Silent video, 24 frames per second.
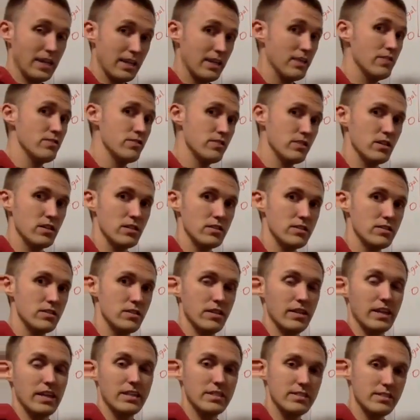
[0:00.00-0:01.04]
gives
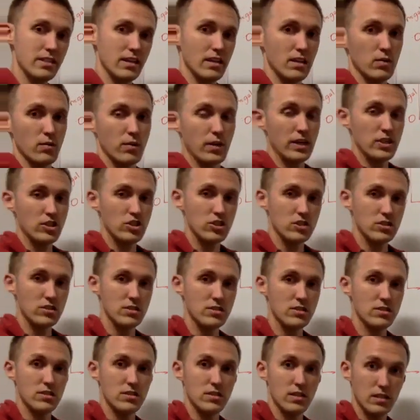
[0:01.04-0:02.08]
us the
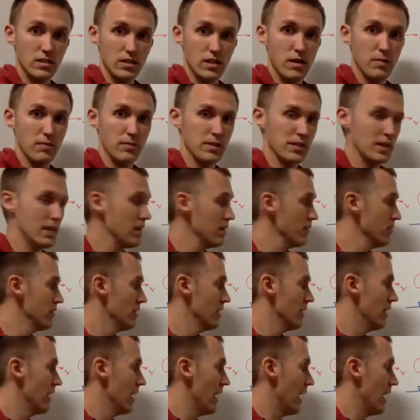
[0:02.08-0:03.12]
acceleration anomaly
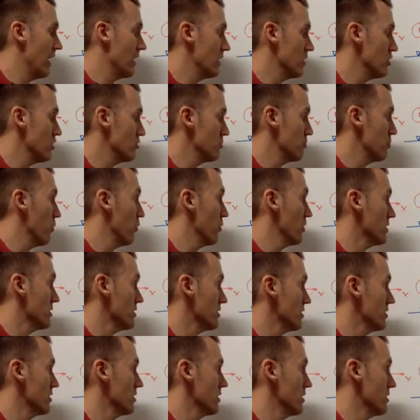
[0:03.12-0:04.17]
at each
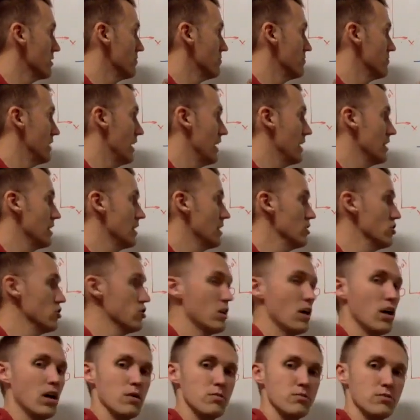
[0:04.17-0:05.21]
point, at each
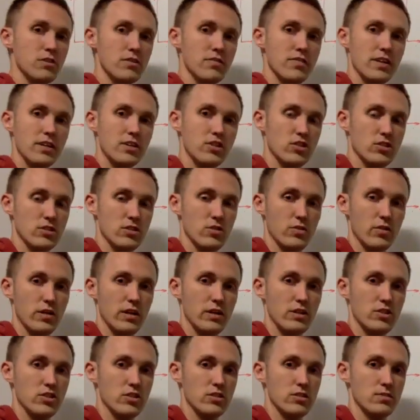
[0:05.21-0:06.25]
observation
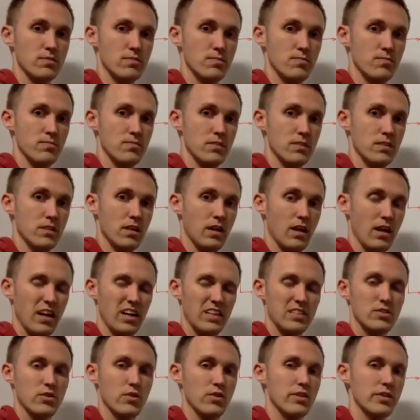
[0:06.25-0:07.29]
location.
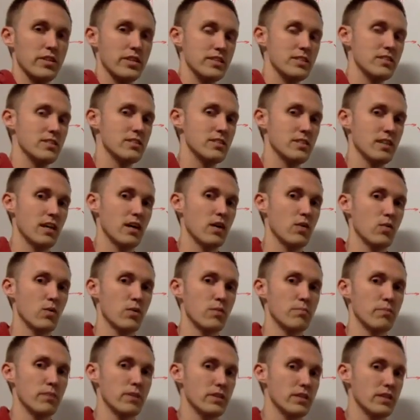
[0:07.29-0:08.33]
And so this is how
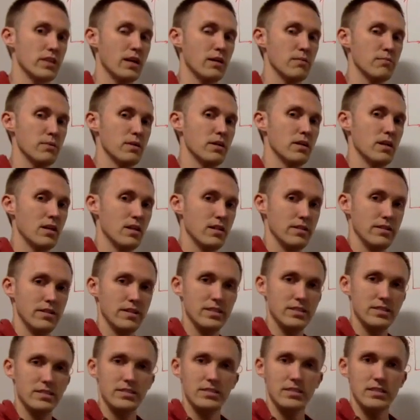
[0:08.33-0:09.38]
we're building up
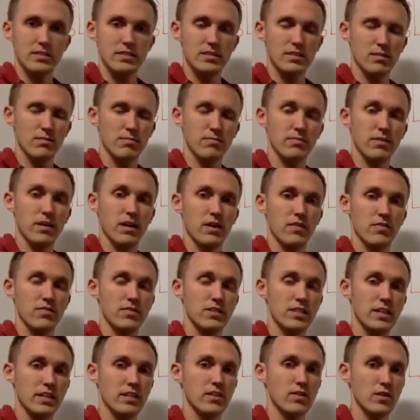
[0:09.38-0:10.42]
this system of
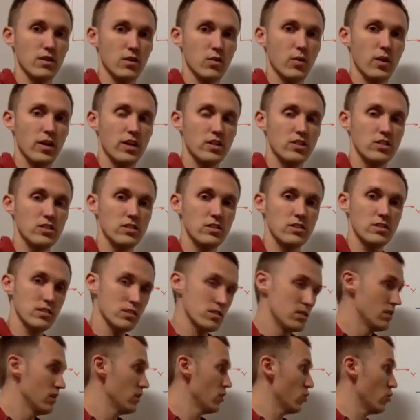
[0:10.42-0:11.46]
linear
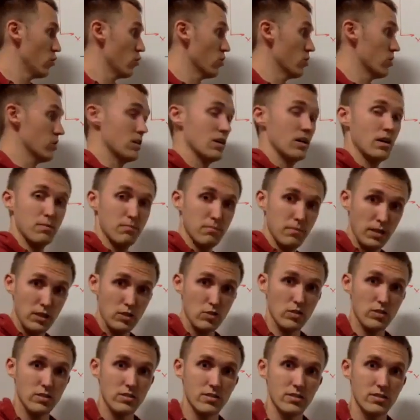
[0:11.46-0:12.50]
equations, or a
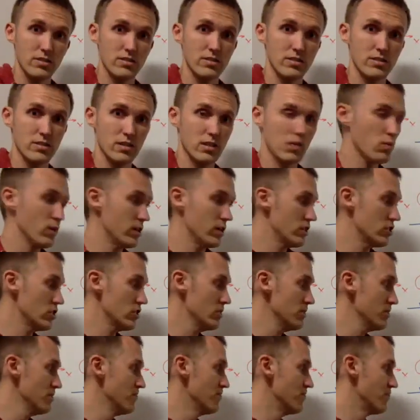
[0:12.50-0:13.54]
matrix
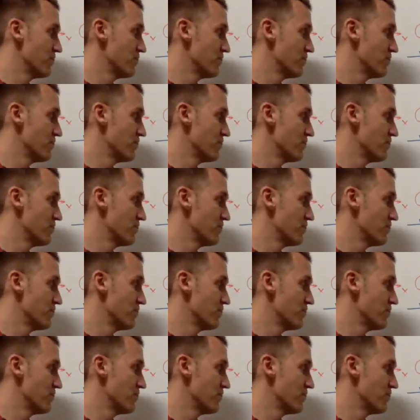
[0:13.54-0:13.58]
equation.